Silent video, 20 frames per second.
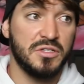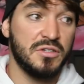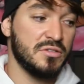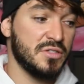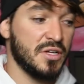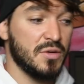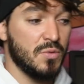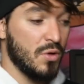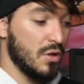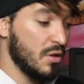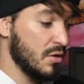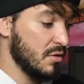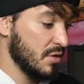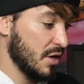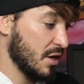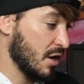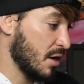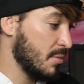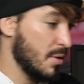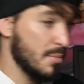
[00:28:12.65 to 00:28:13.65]
and I was like, well,
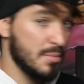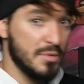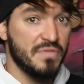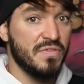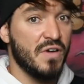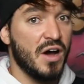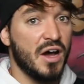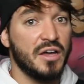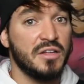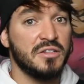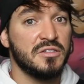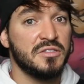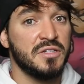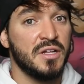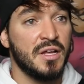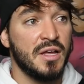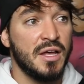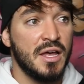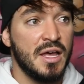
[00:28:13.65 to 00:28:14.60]
I come up with Vines.